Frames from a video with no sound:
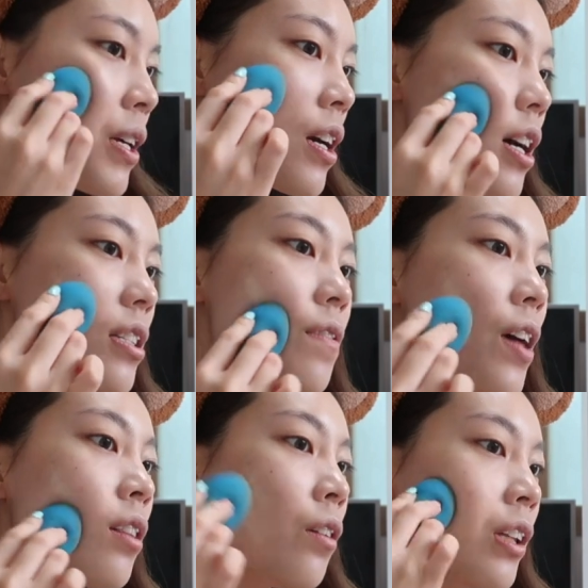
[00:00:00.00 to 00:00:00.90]
because
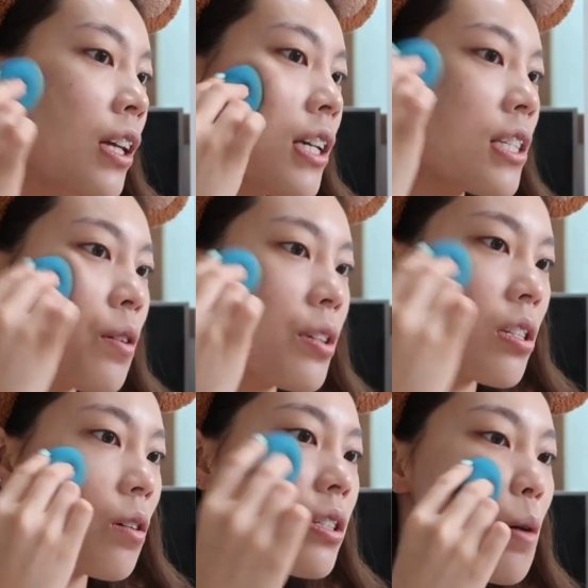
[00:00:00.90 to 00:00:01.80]
of that loneliness, I
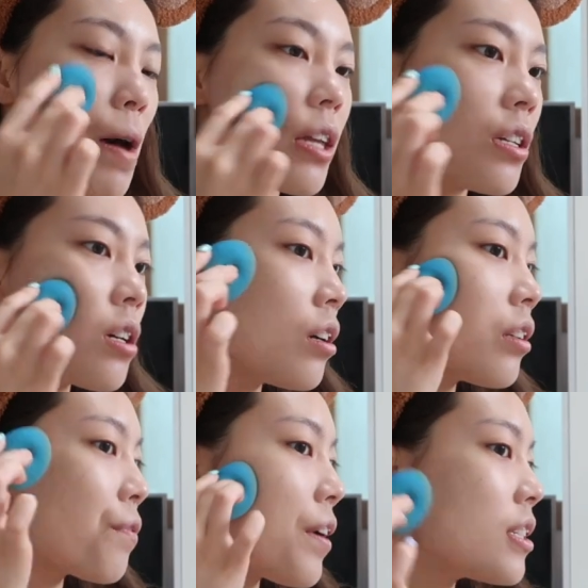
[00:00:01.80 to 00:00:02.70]
was so dependent
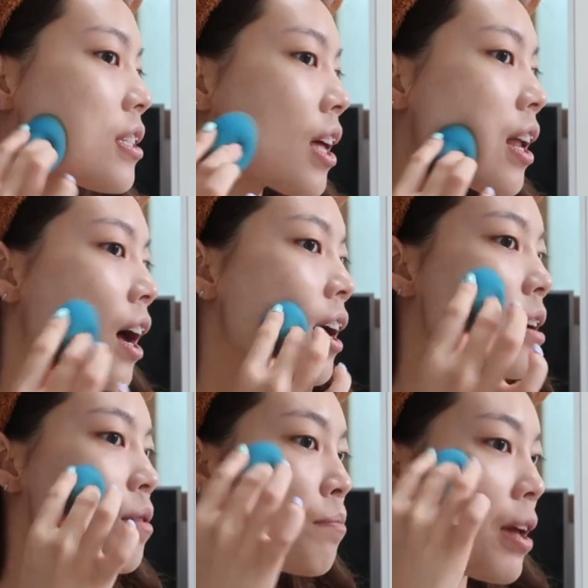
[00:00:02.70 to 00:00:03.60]
on the friends that
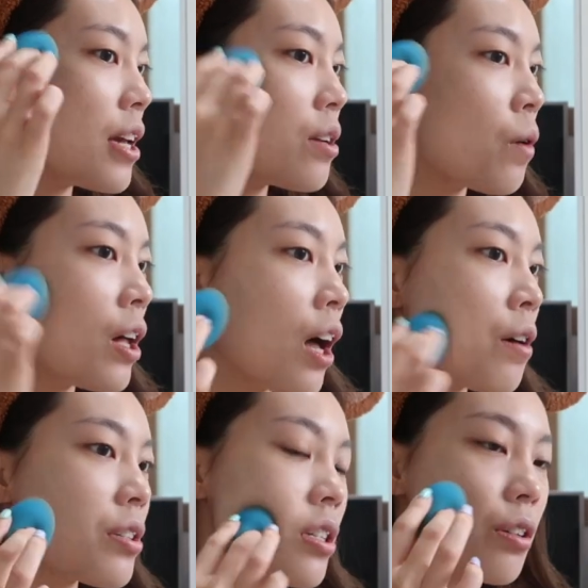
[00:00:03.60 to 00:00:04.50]
I made while
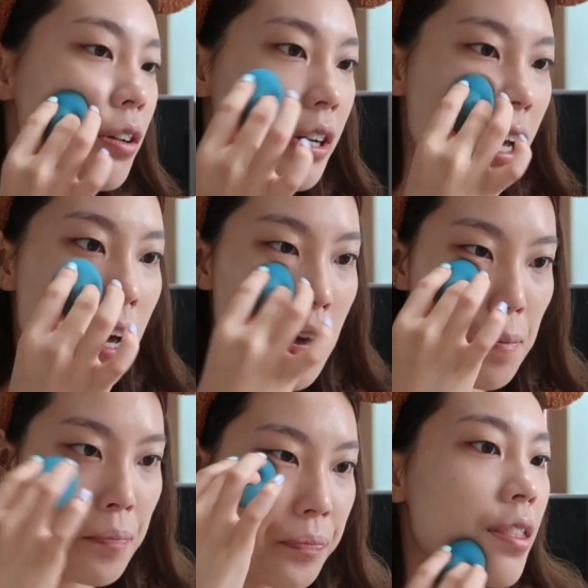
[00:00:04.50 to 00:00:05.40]
I was in Korea
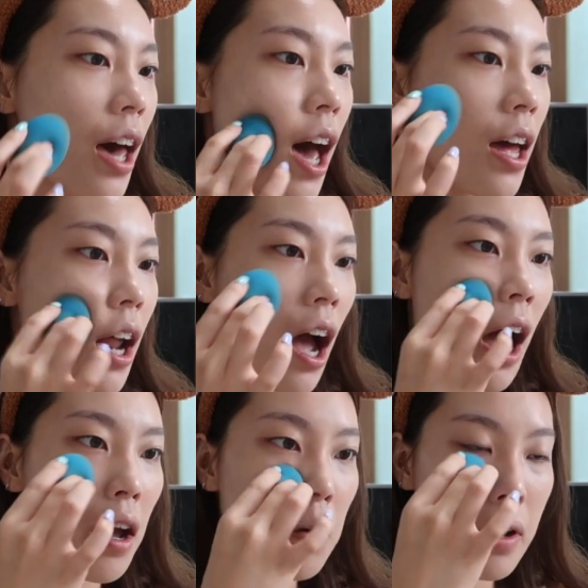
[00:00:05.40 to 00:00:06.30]
that
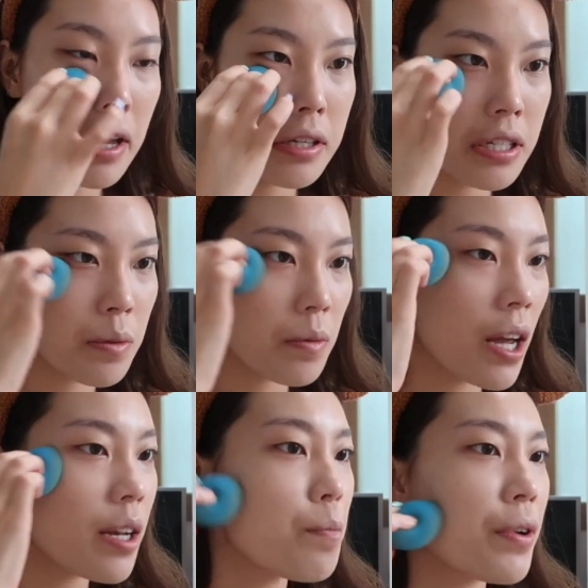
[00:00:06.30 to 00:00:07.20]
I would just
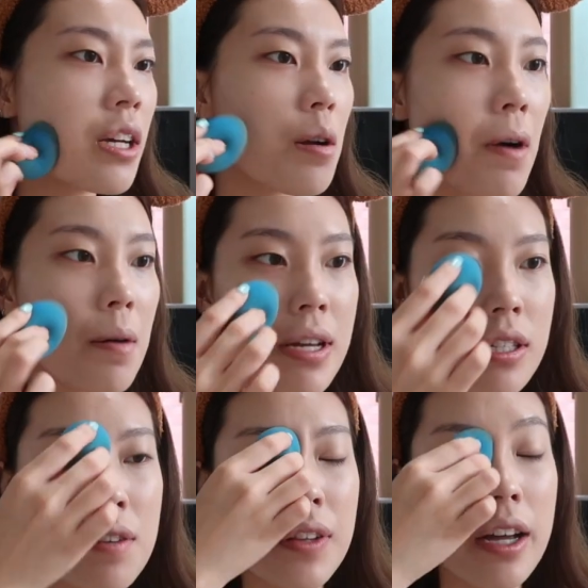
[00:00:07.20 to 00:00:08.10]
kind of bring it upon
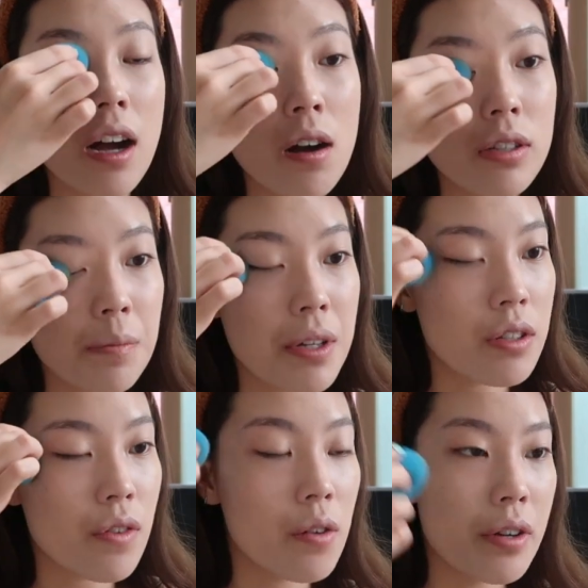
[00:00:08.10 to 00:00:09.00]
myself, like, oh,
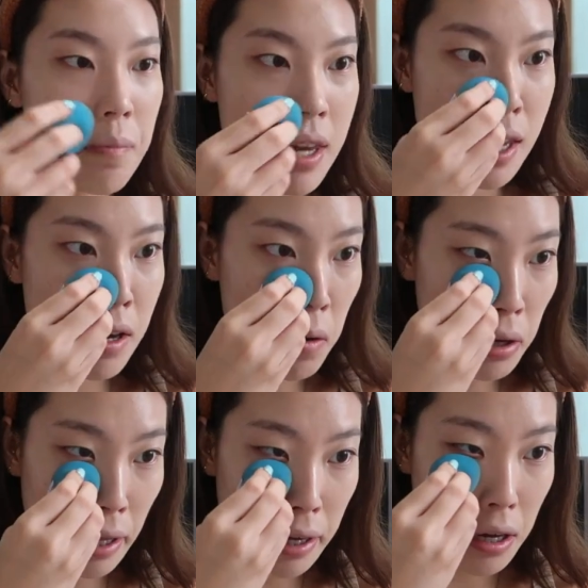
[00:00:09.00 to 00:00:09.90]
something's wrong with me,
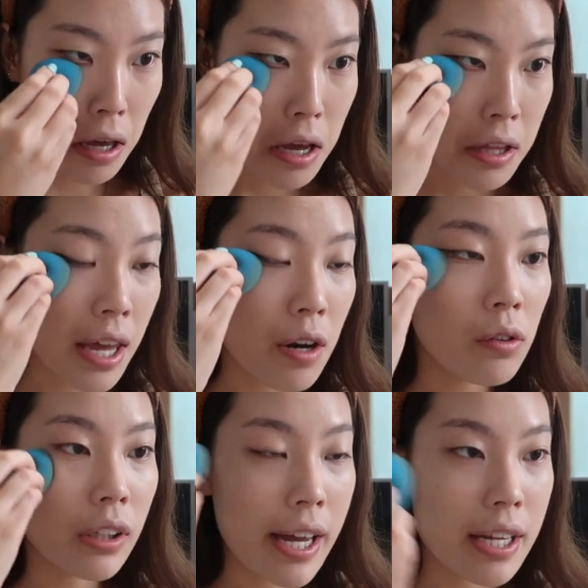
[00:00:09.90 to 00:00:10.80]
or like they
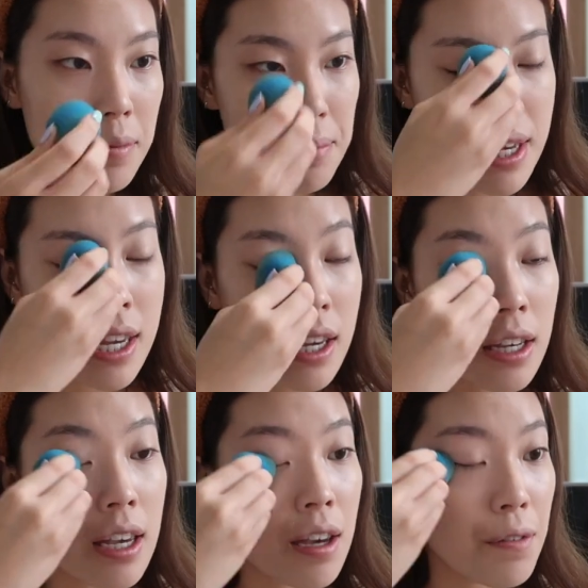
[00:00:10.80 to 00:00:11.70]
don't like
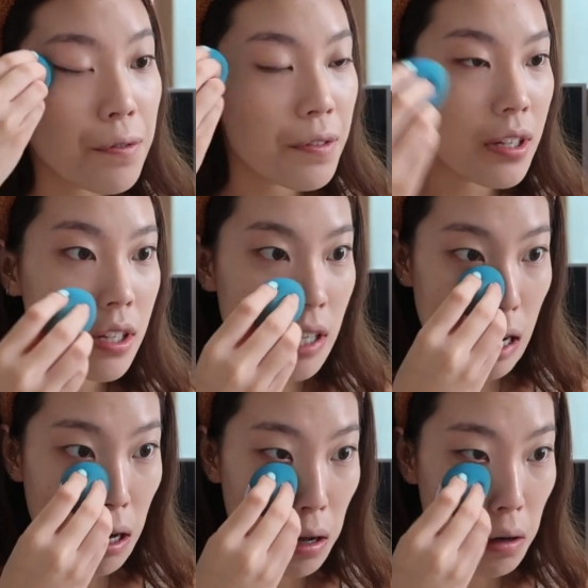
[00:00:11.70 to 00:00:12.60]
me if
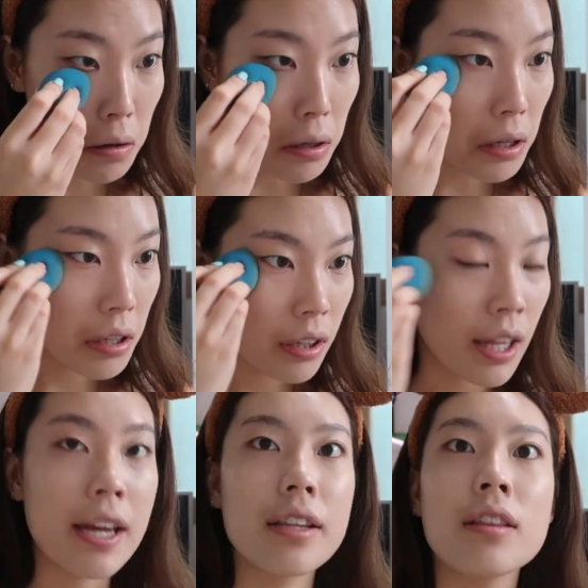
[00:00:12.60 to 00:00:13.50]

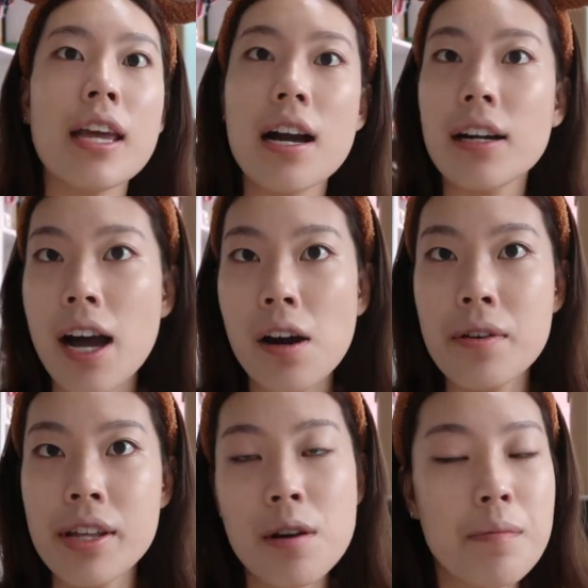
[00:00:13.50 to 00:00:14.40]
like they hung
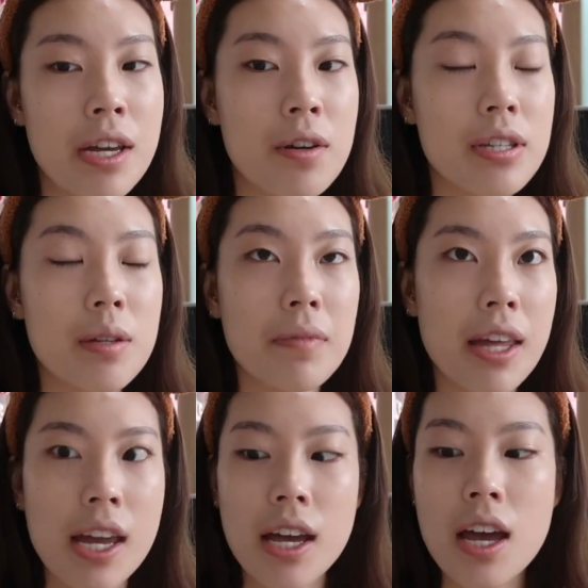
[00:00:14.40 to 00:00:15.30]
out without me or
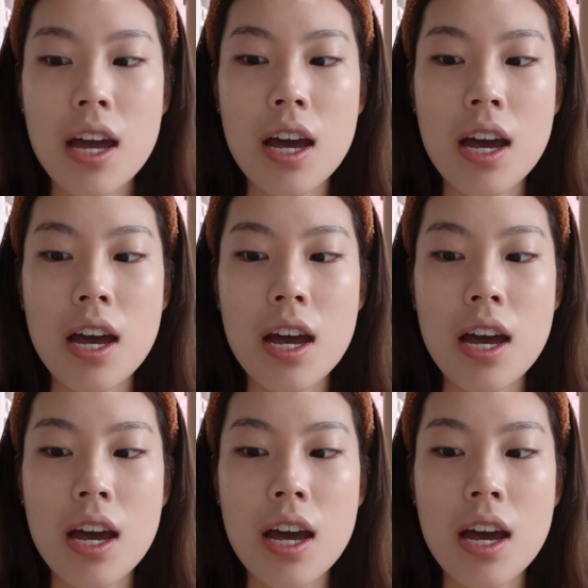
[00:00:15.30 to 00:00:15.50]
something.